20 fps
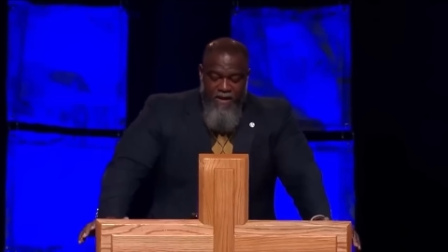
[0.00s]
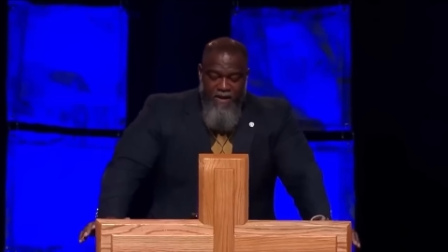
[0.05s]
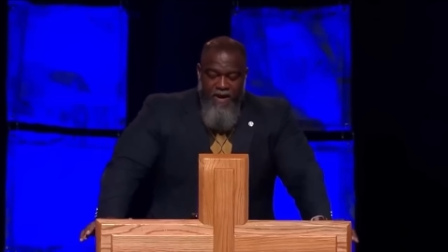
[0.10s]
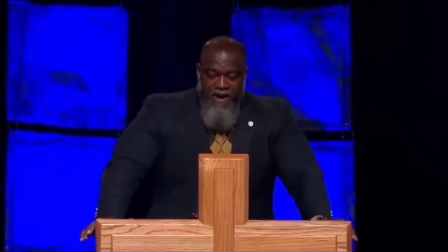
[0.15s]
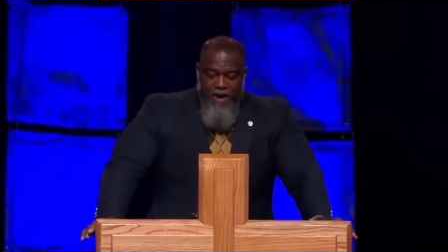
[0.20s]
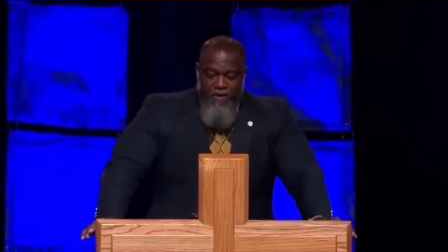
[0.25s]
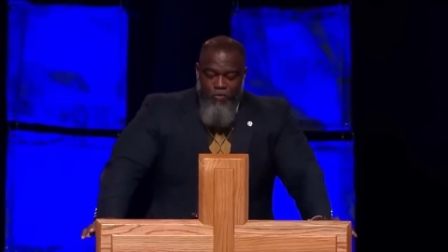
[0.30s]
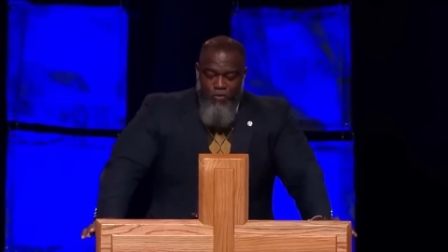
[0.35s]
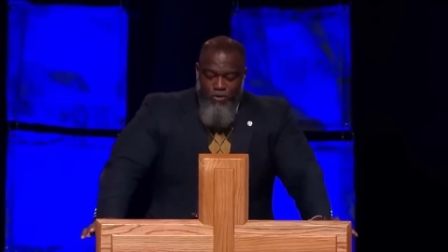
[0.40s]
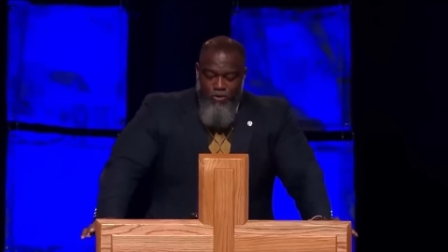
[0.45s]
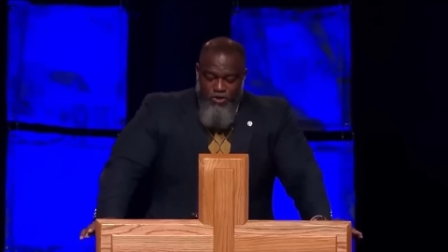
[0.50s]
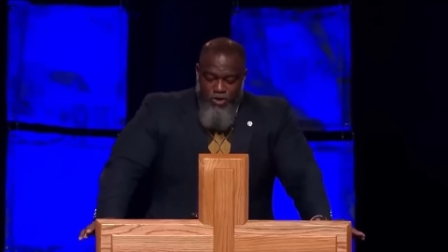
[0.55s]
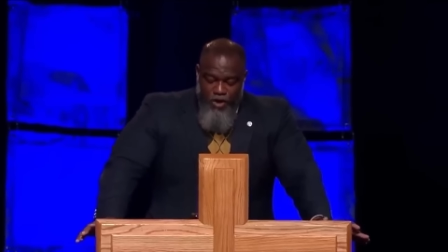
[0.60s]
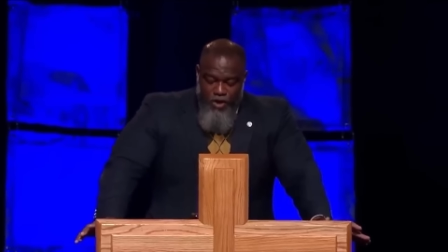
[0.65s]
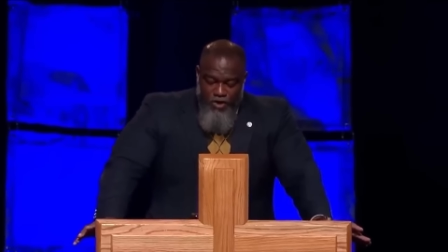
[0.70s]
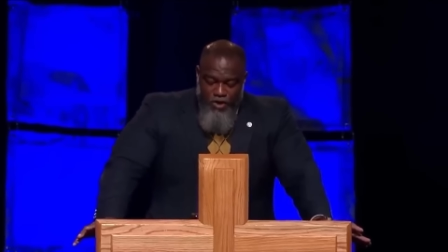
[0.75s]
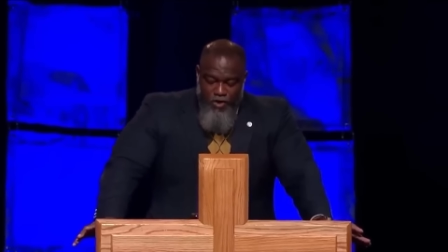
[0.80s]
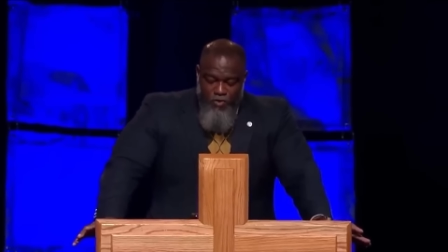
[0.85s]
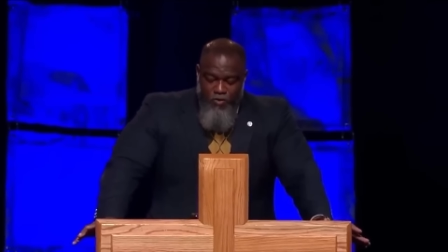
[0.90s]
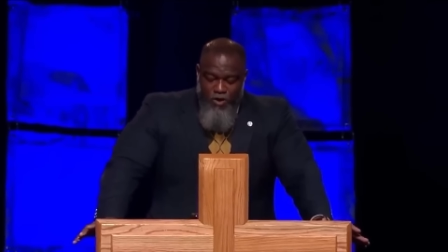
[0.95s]
and will
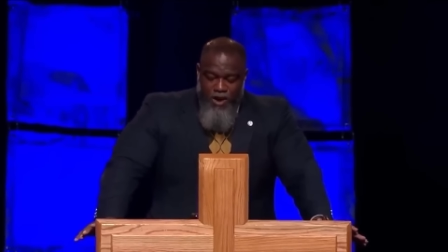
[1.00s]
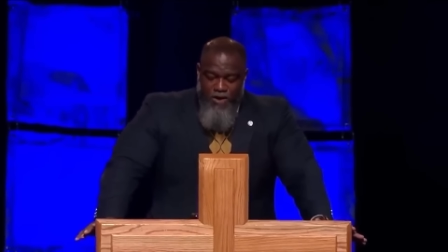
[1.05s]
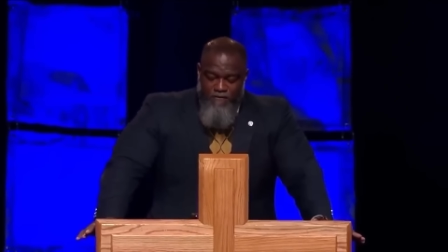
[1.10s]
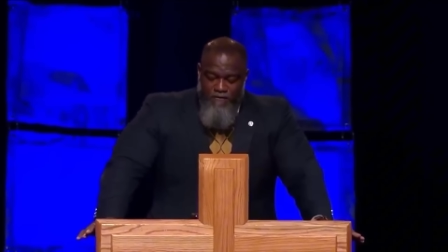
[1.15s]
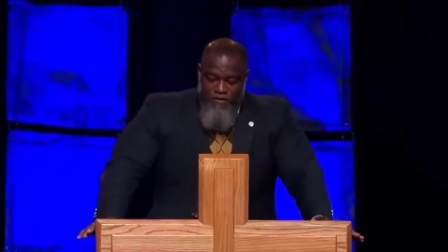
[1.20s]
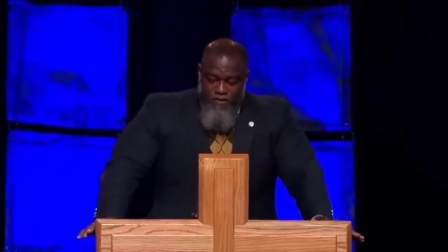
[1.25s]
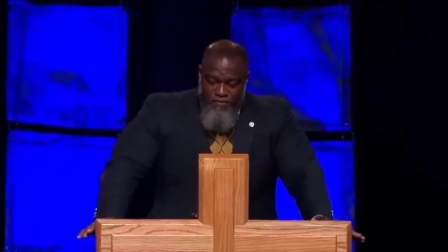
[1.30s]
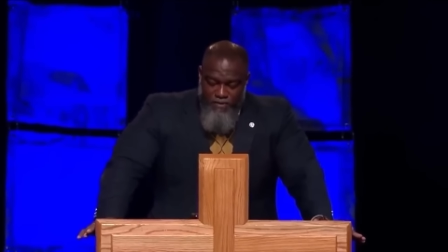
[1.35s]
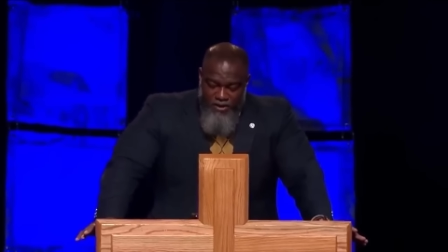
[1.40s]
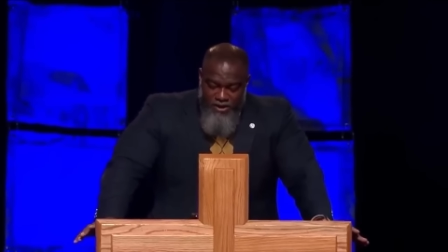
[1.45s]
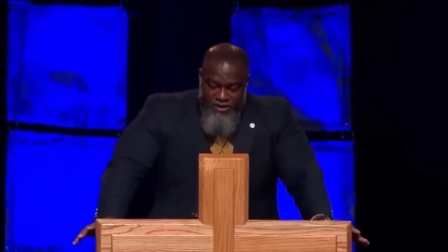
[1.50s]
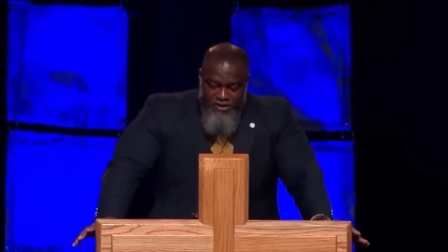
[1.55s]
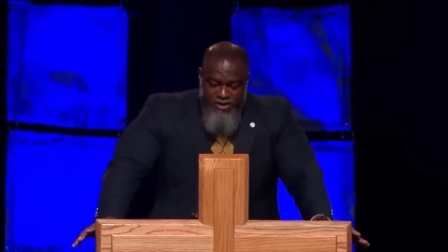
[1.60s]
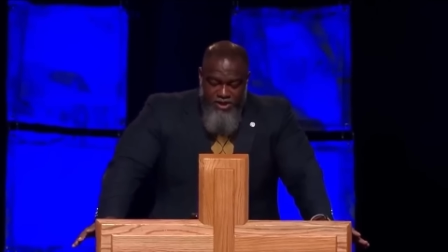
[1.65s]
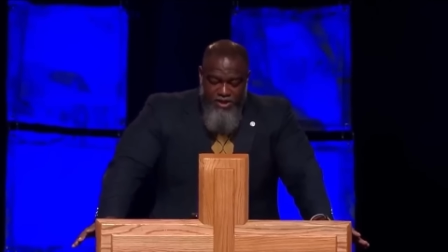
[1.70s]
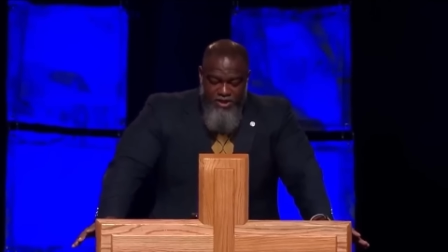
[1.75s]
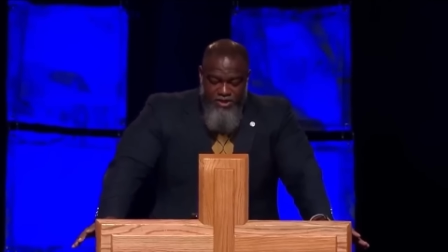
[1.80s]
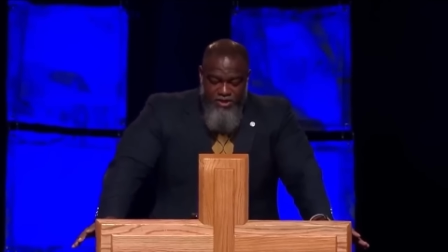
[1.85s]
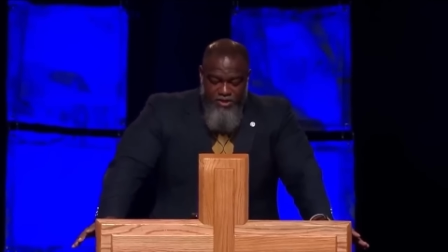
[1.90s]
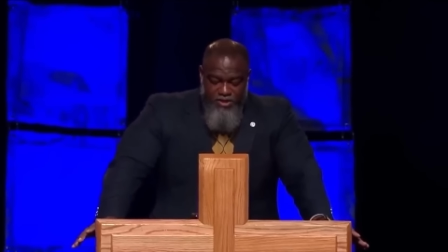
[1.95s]
turn away from
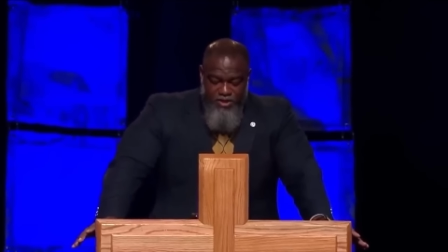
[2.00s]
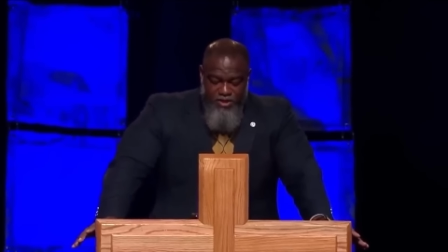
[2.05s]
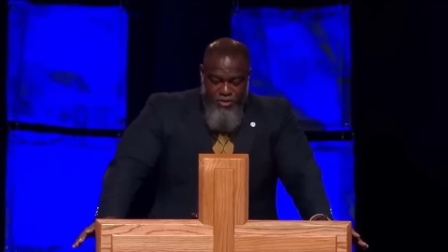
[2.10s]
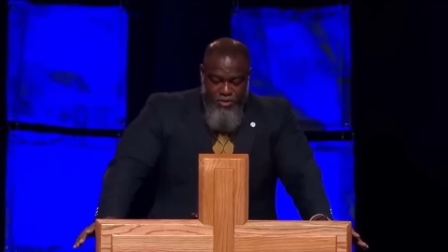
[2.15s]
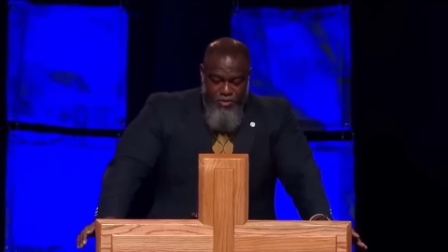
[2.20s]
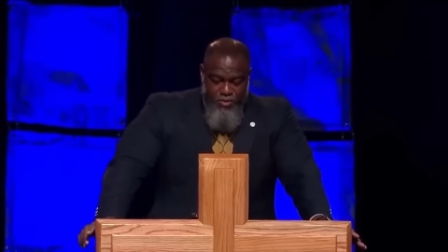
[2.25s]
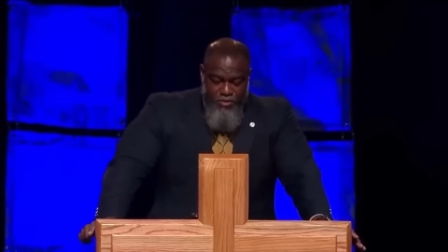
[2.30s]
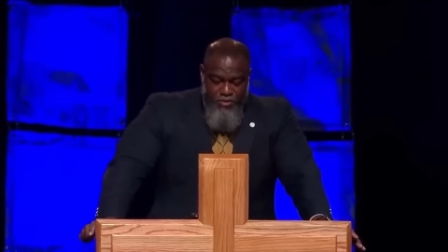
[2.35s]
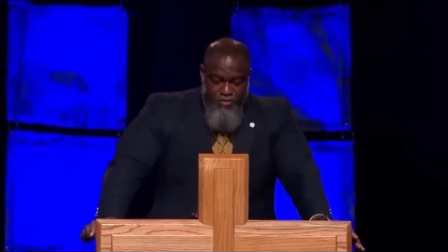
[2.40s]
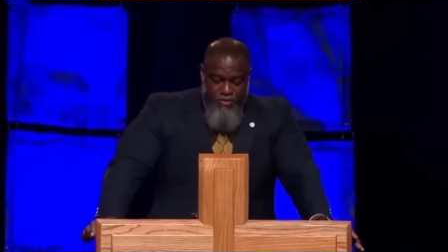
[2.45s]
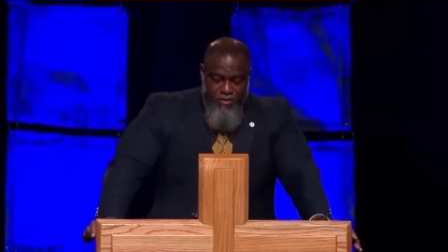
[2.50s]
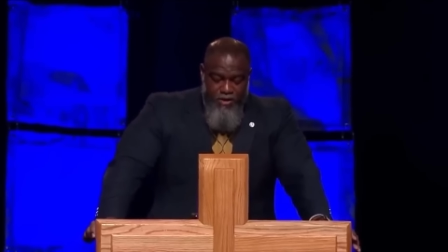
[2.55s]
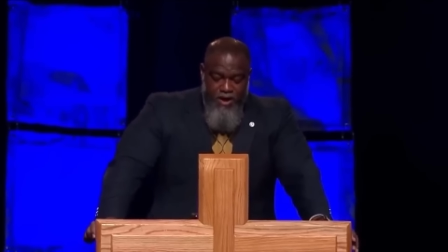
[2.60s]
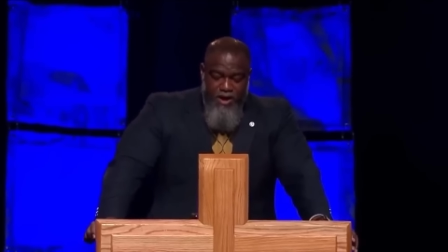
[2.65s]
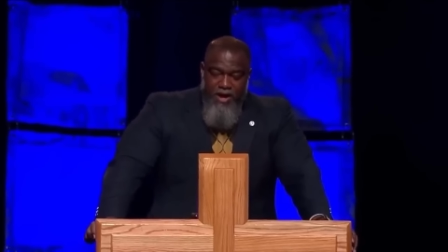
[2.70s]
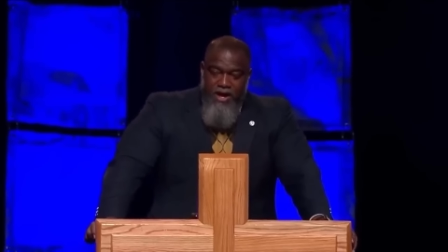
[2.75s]
listening to the truth